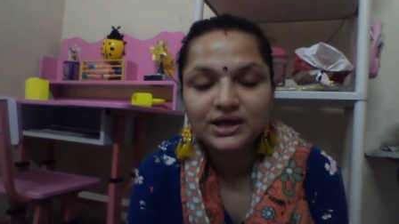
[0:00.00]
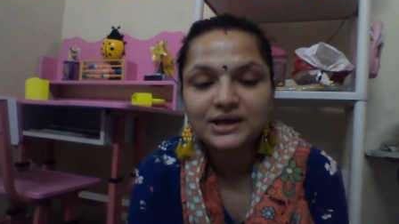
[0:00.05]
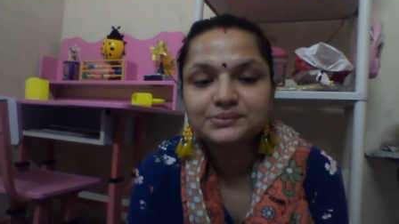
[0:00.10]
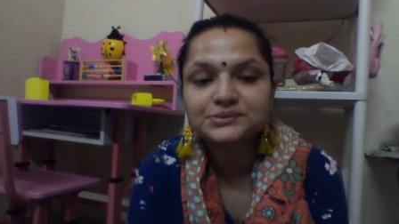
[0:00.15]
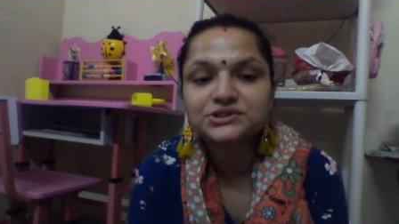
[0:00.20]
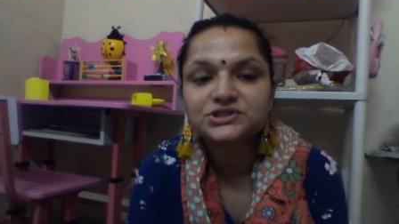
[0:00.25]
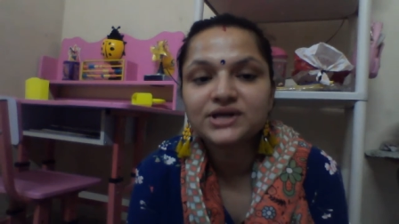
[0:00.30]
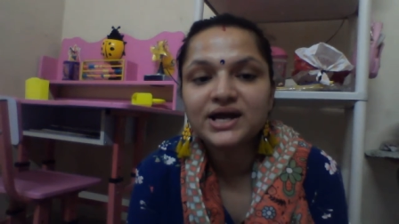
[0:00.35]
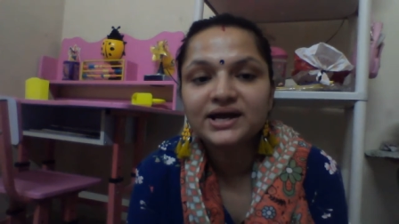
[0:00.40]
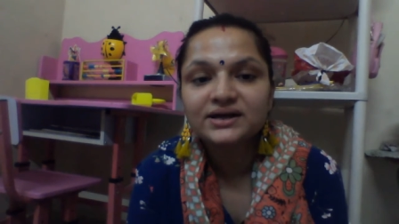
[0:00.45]

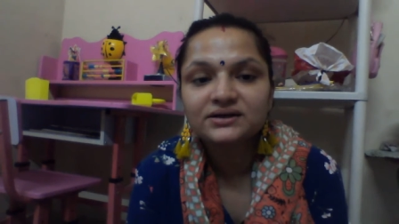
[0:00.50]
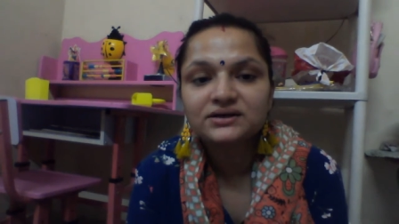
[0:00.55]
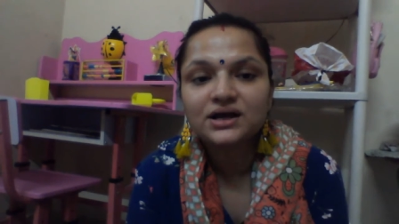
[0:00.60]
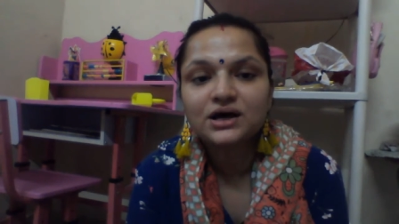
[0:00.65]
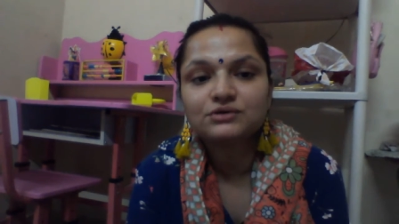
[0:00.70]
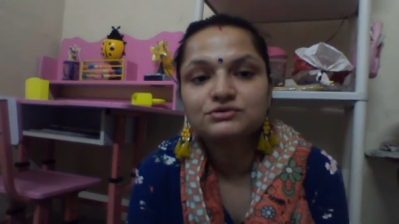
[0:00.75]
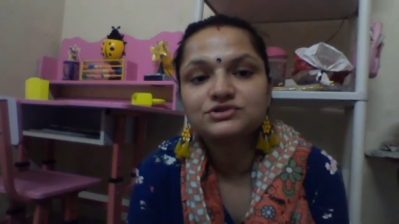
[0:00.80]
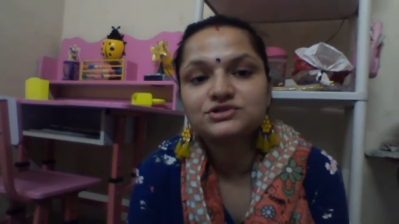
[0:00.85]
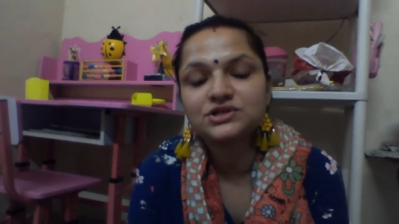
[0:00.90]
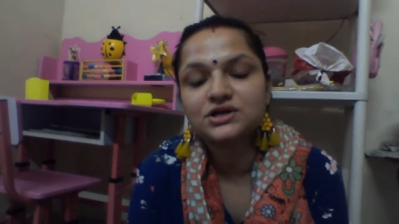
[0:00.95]
Abstract
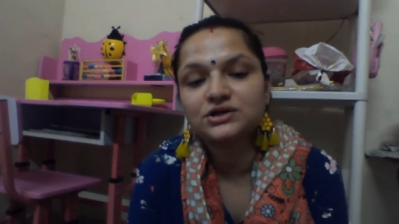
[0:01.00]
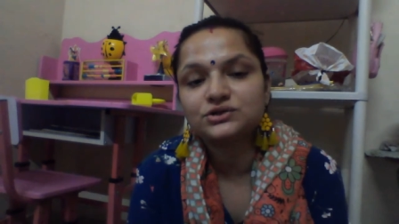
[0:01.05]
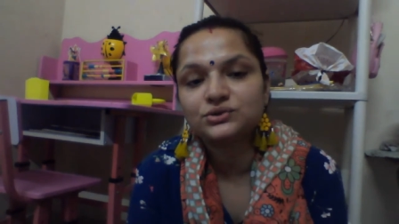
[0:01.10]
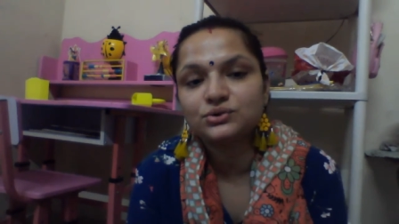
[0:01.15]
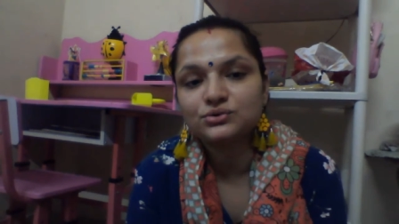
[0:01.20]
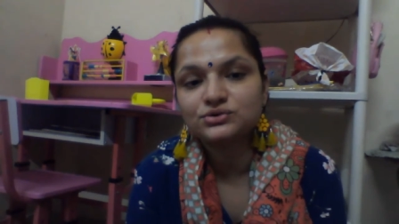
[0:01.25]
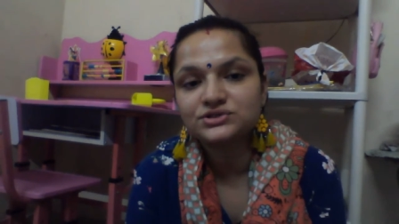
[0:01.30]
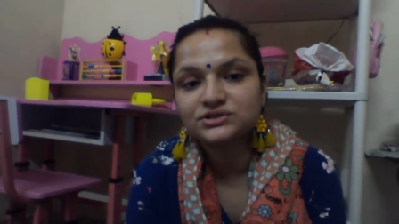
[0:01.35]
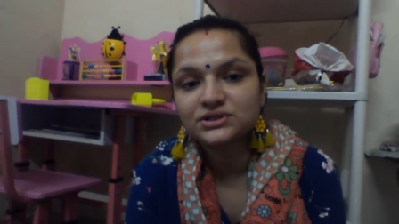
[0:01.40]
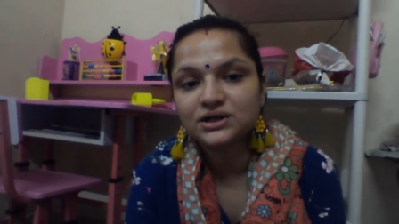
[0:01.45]
nouns are
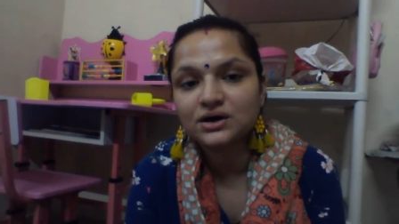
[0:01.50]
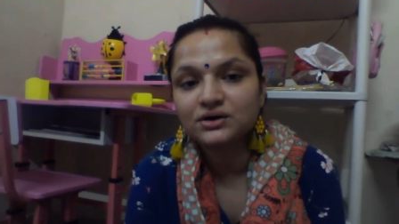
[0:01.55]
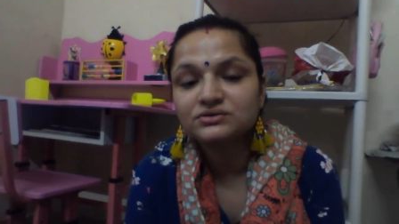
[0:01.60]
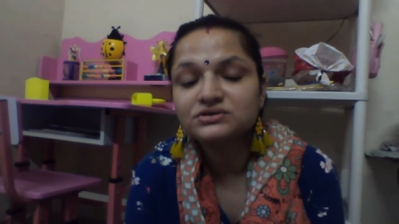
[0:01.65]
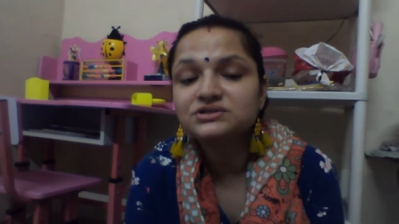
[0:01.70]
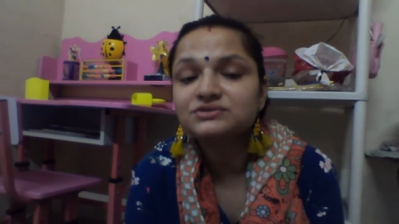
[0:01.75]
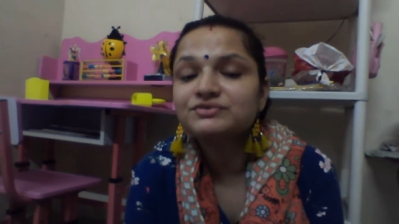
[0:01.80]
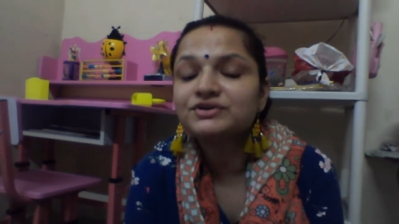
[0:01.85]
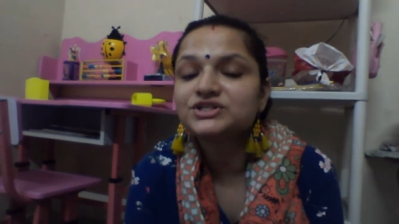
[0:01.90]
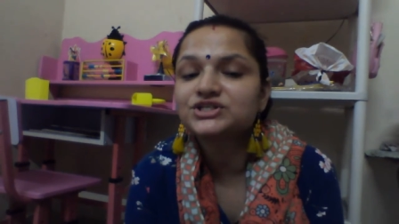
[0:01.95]
those
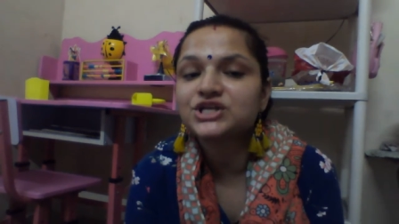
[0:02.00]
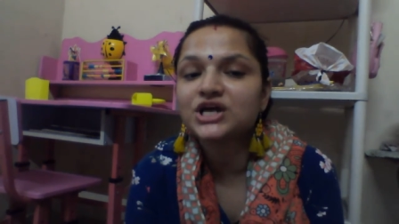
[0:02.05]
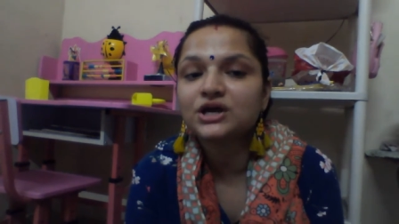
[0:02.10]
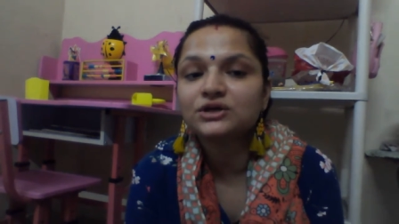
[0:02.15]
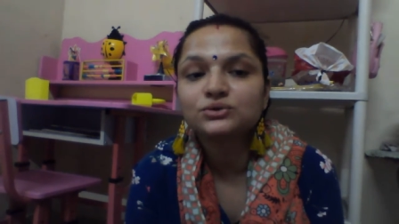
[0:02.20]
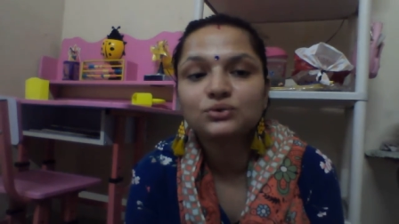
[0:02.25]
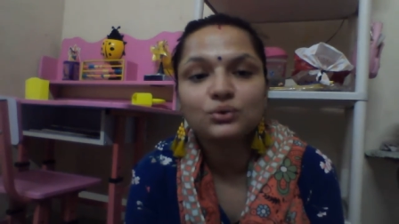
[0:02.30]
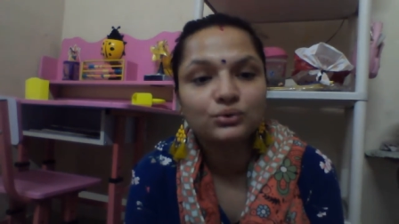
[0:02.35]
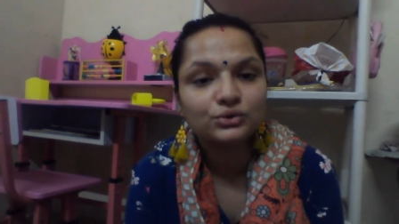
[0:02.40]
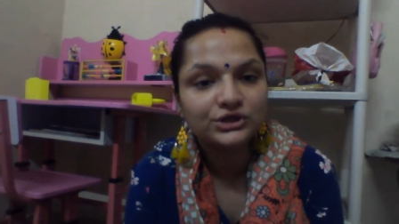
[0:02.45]
nouns which
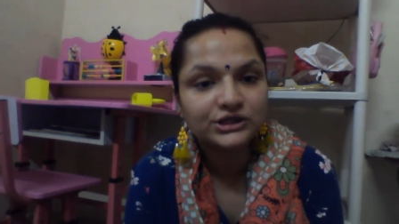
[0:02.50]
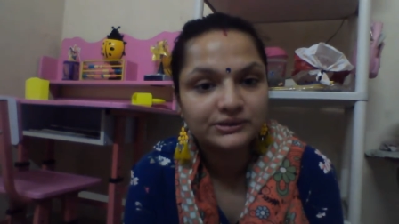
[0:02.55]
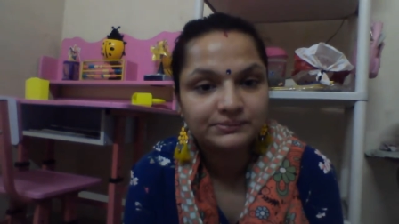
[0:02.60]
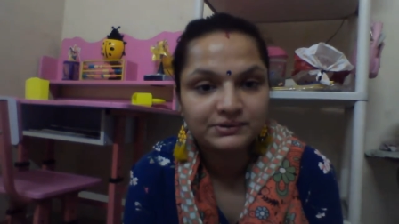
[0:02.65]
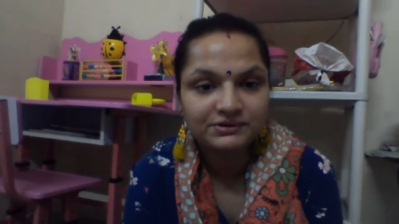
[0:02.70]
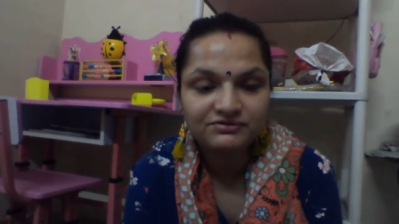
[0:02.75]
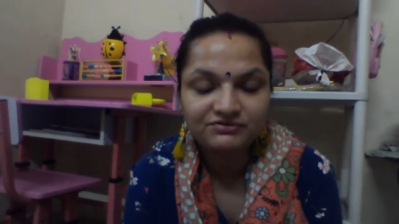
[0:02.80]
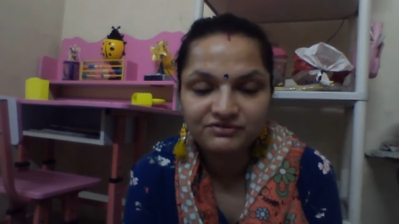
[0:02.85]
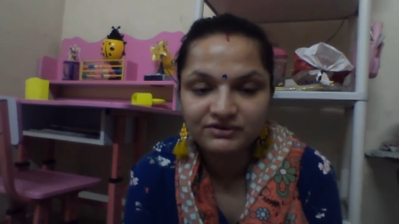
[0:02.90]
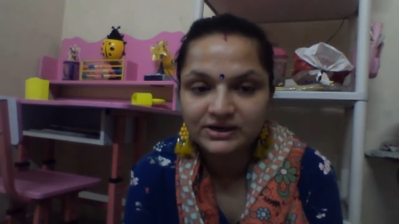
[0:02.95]
can only
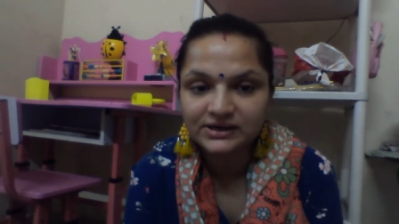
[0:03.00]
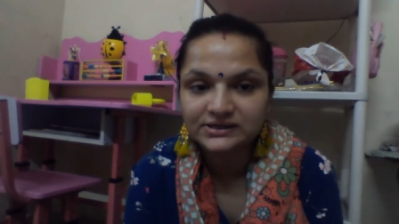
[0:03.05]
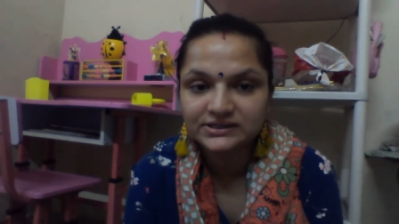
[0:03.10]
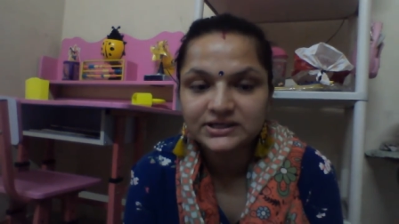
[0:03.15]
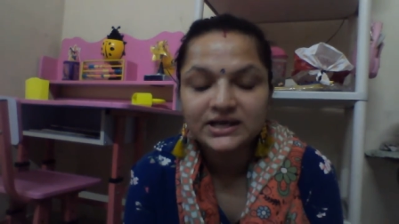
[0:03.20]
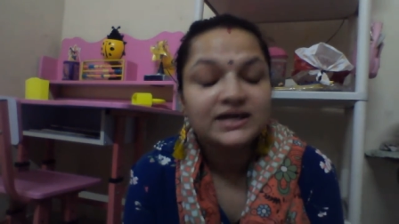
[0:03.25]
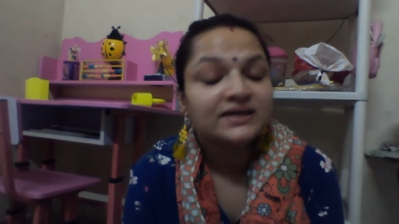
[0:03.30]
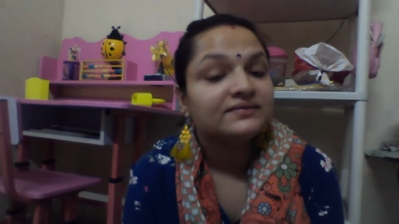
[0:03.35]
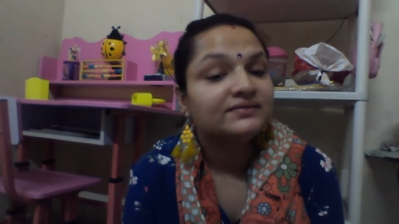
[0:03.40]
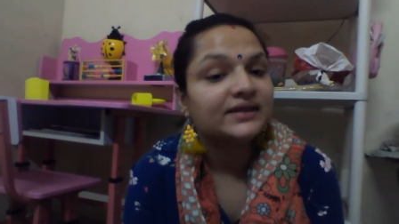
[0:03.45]
be felt.
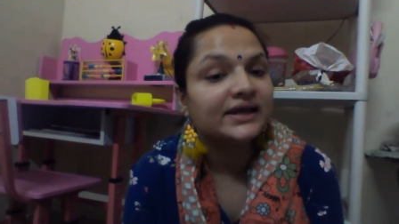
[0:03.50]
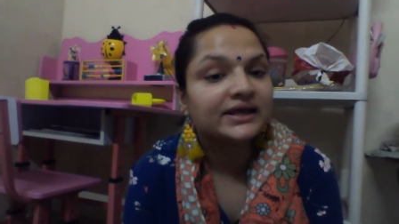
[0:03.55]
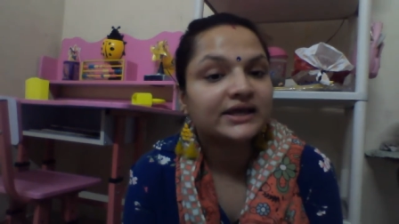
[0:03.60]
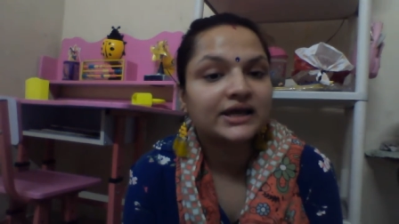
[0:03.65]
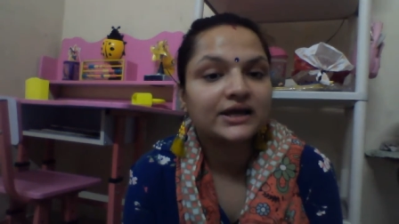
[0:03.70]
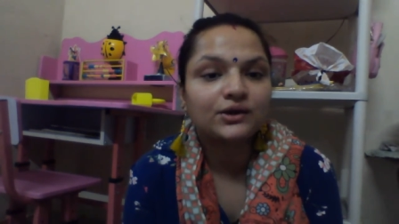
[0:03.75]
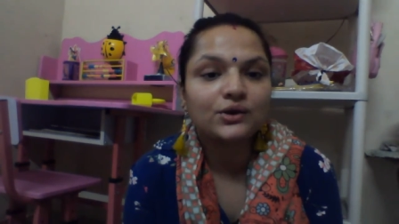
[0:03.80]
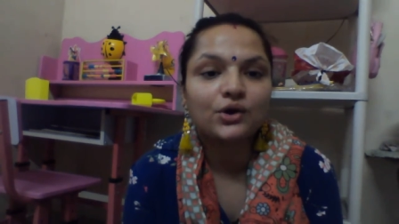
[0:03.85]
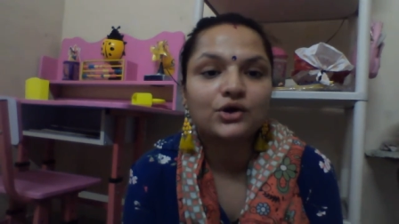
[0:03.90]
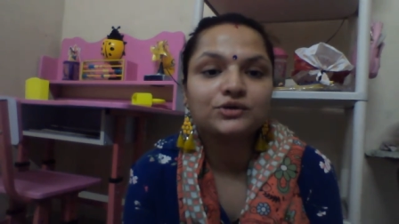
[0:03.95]
They
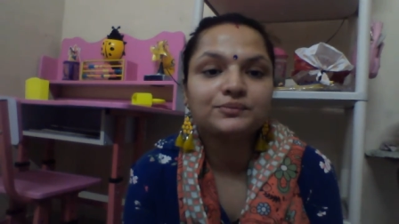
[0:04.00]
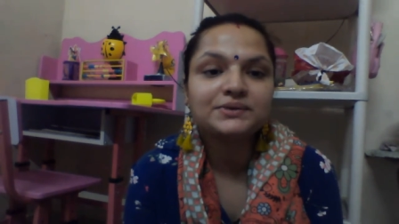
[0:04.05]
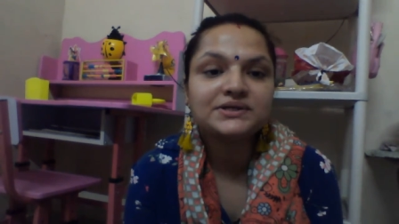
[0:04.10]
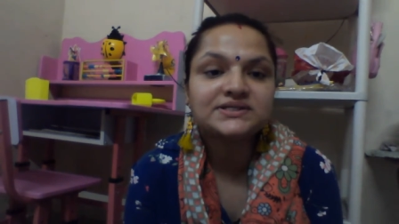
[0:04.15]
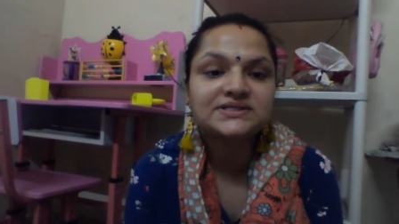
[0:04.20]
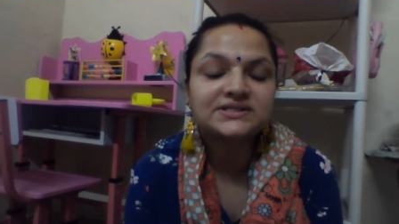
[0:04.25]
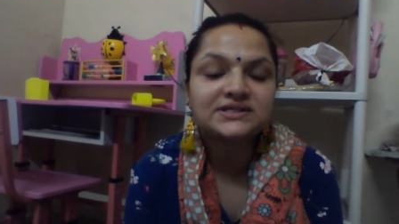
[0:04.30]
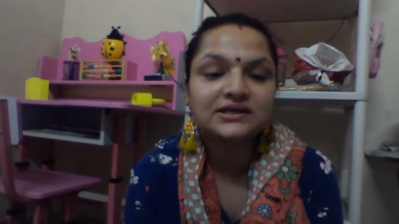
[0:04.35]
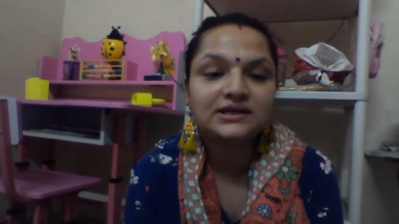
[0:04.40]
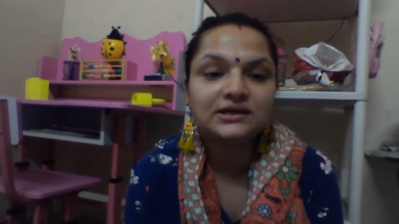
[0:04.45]
cannot be
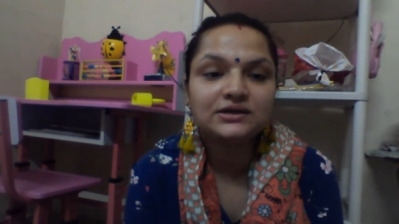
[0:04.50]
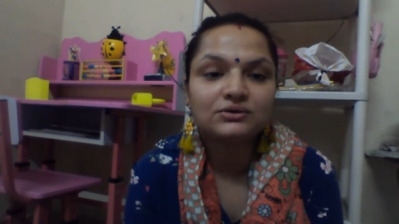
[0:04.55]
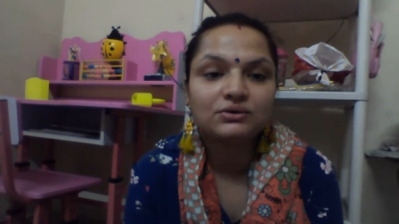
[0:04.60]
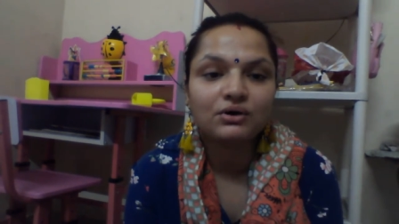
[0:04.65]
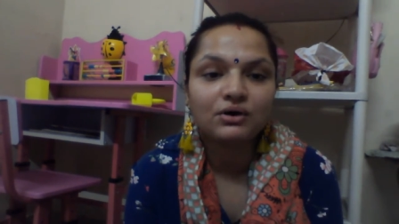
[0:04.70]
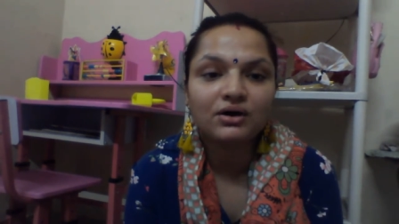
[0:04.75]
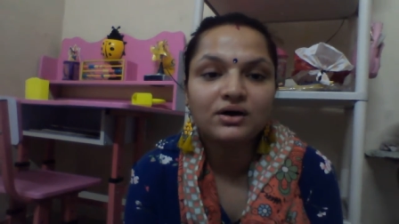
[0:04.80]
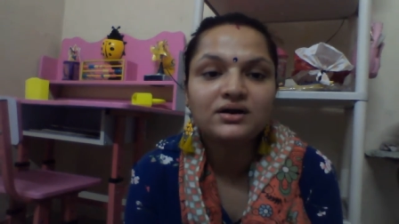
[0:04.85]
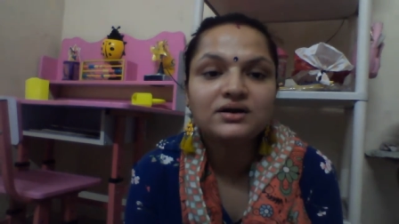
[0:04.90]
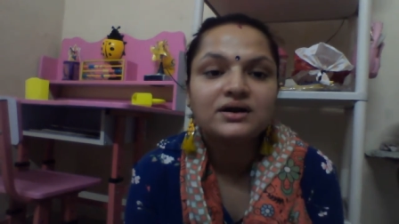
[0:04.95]
seen
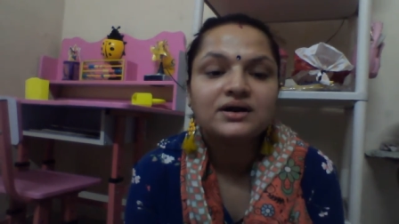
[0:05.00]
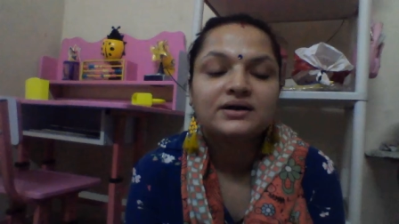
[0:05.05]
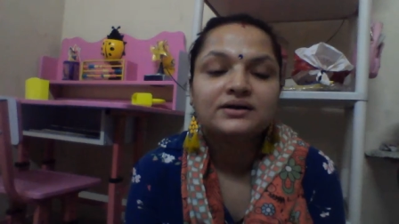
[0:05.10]
or